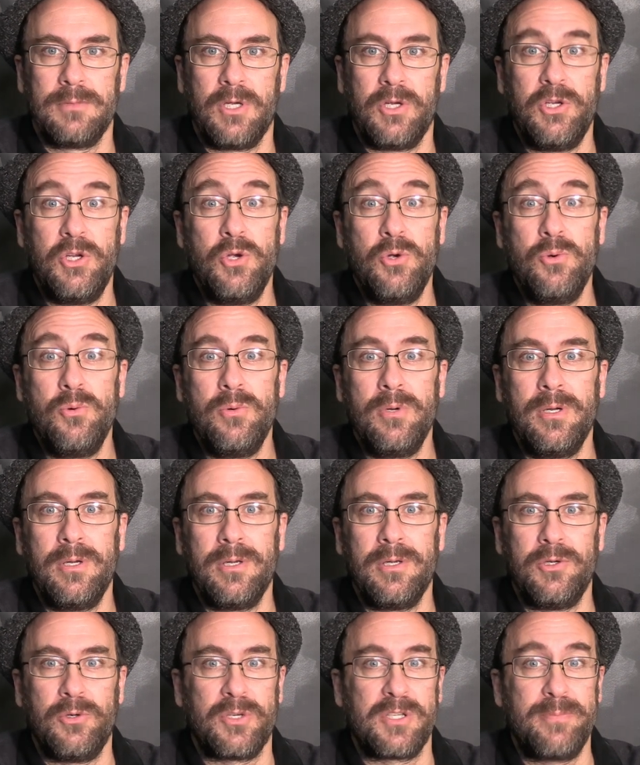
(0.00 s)

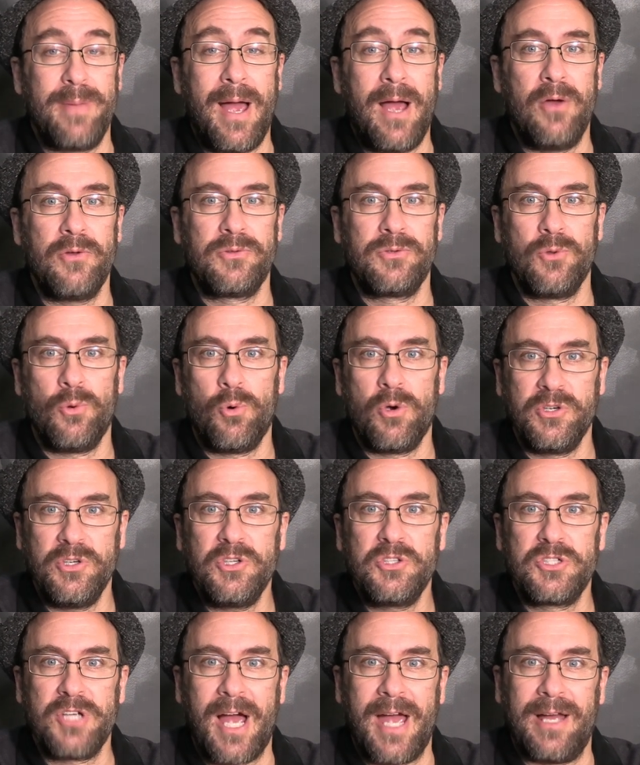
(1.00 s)
You, your spouse, or
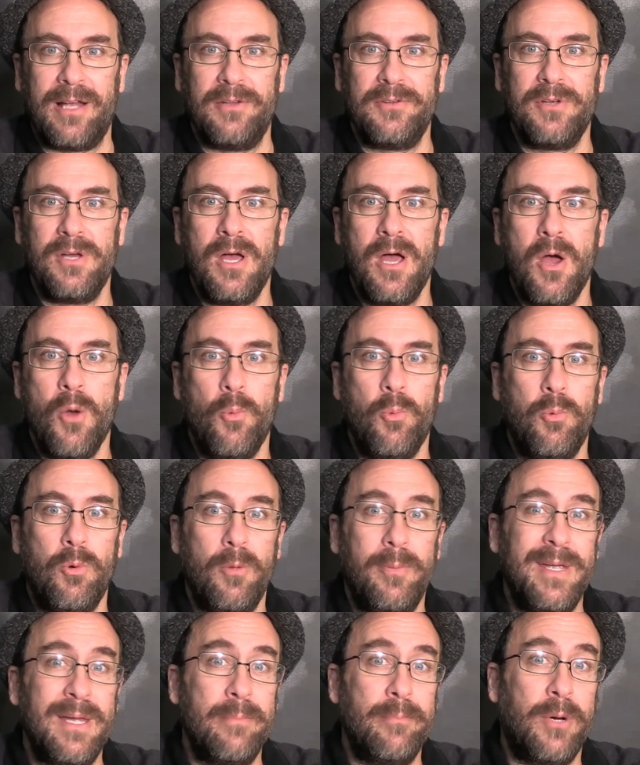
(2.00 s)
your child
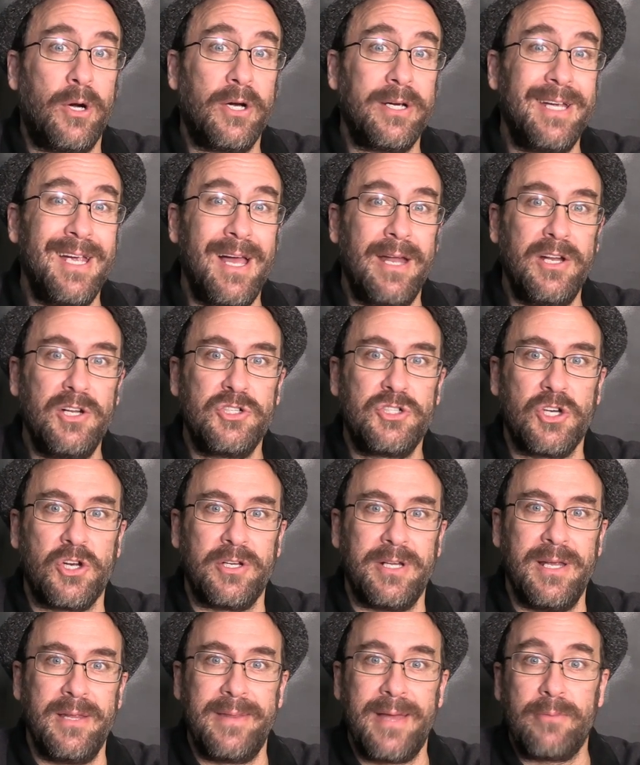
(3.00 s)
will be embarking on a
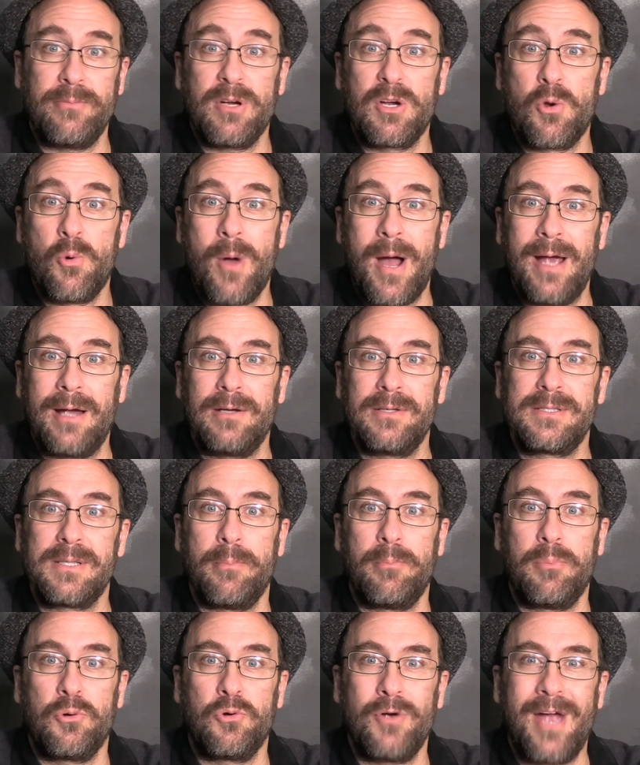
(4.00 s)
journey that requires
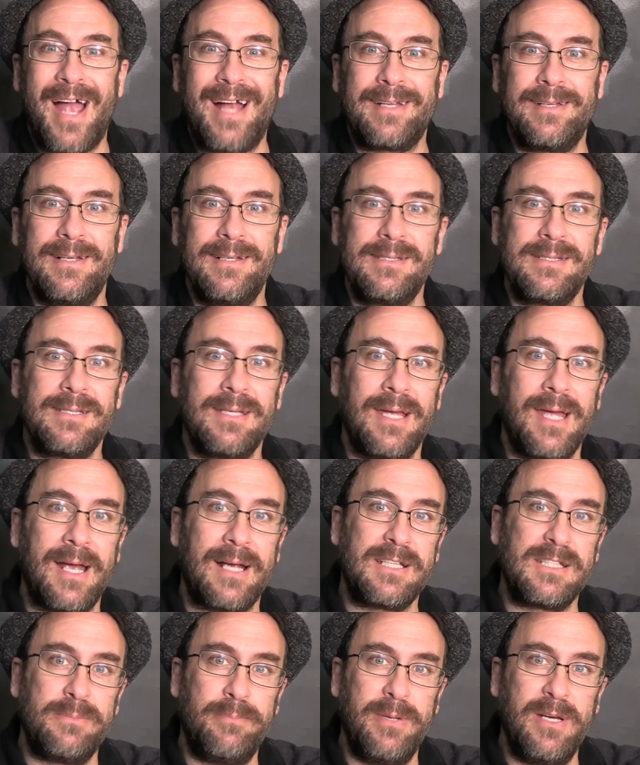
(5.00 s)
practice,
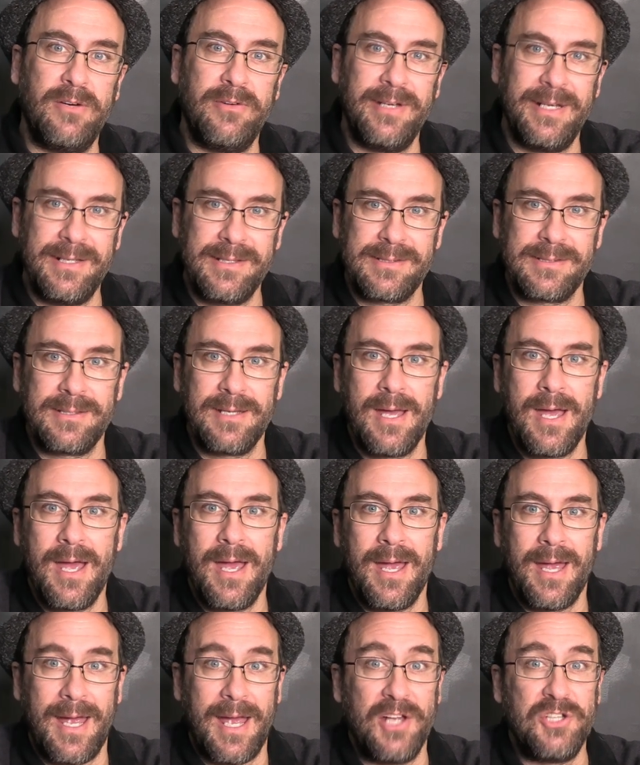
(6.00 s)
experience,
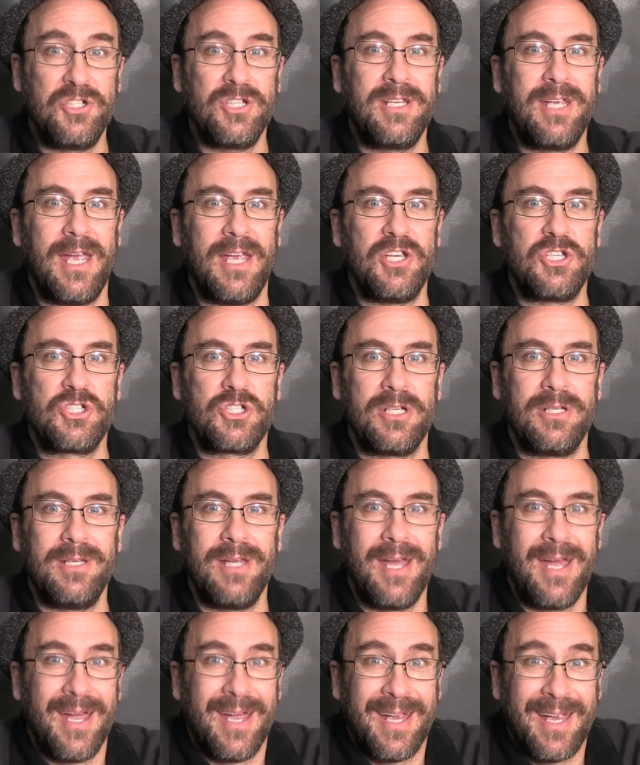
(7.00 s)

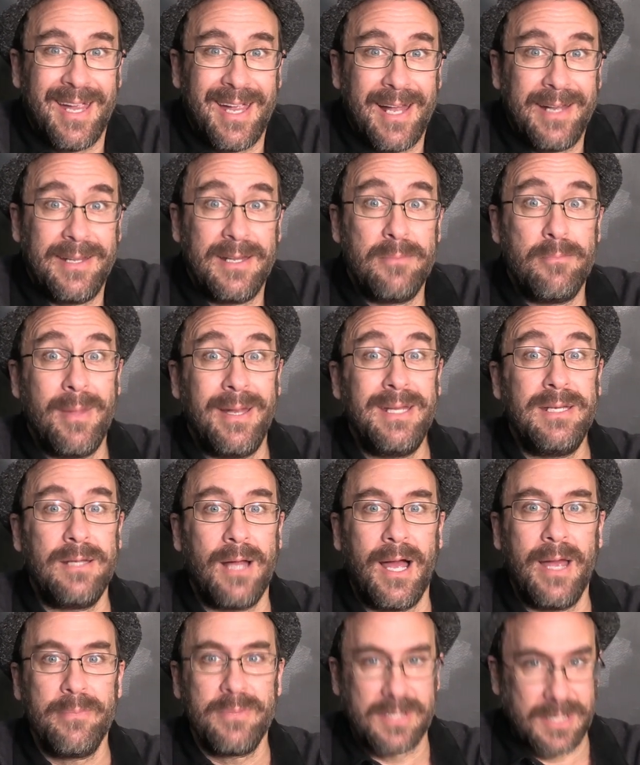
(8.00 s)
education, and in many
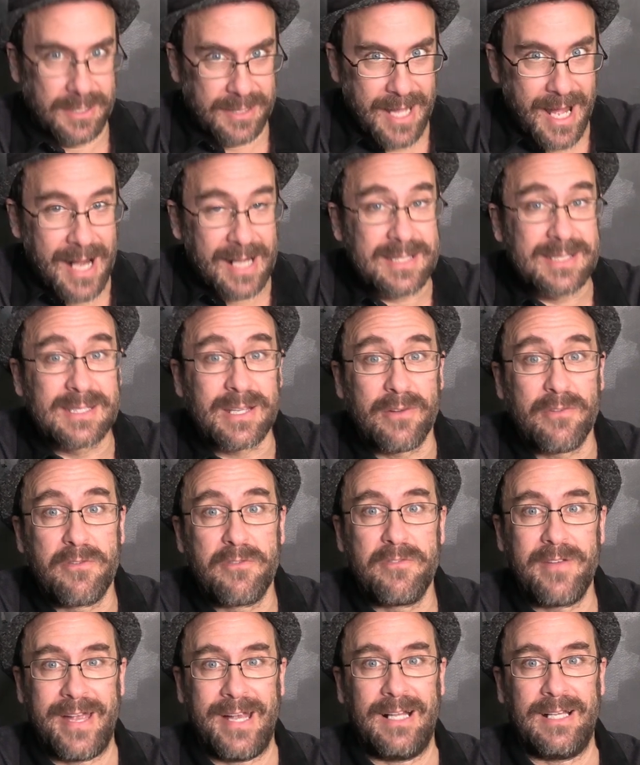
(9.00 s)
times lots of
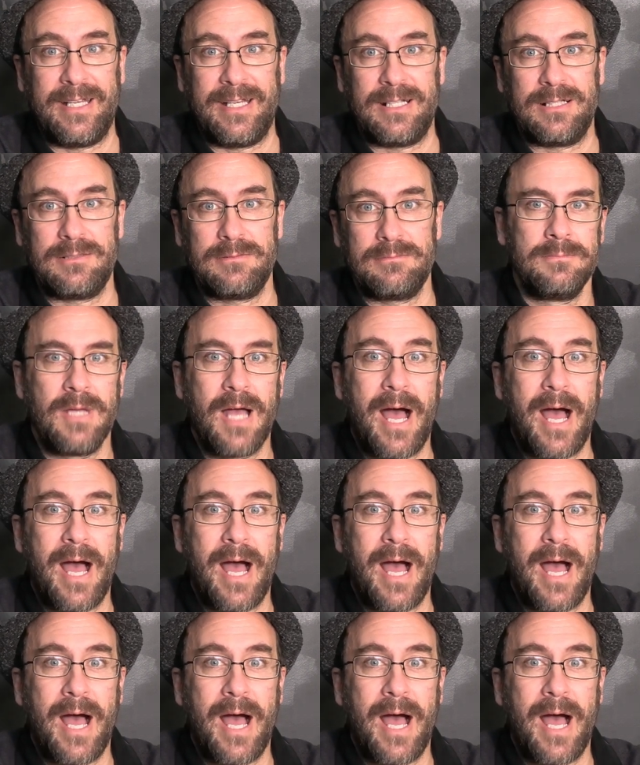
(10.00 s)
failing.